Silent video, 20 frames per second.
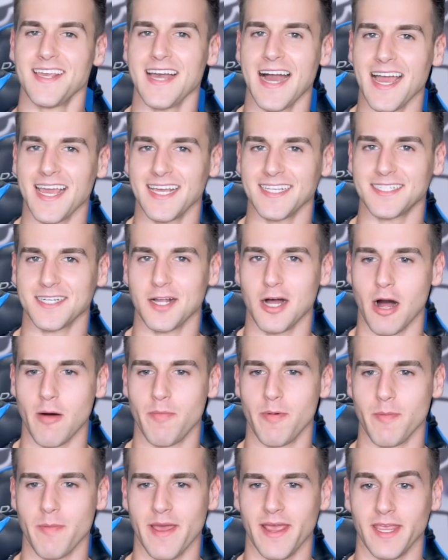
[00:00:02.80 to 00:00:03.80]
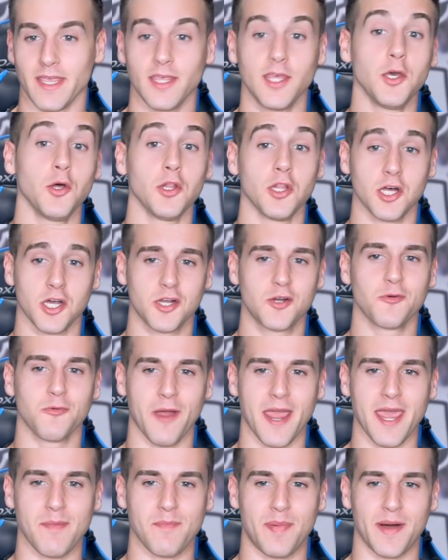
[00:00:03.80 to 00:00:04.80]
A guy gets a compliment. You look
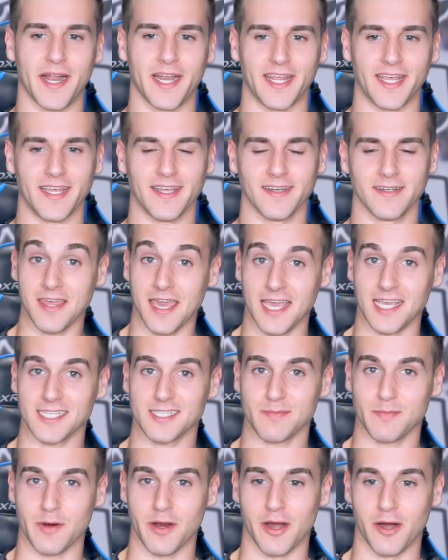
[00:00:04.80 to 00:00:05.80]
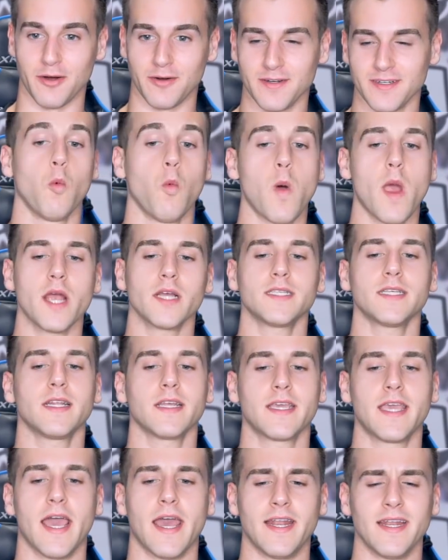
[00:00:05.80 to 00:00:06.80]
great, buddy. Thanks, bro. Where is it
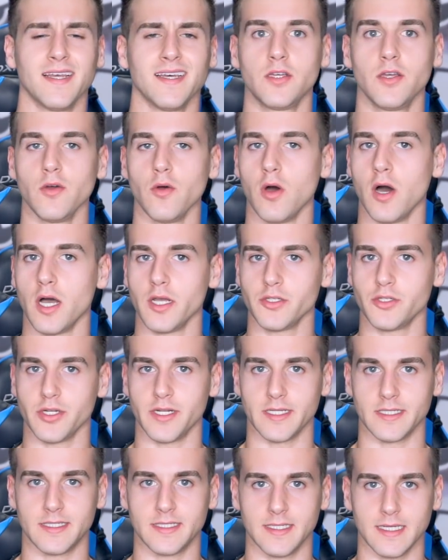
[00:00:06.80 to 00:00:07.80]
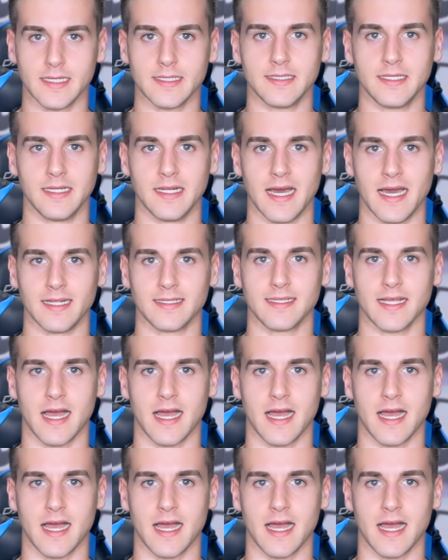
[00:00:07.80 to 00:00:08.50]
again? 269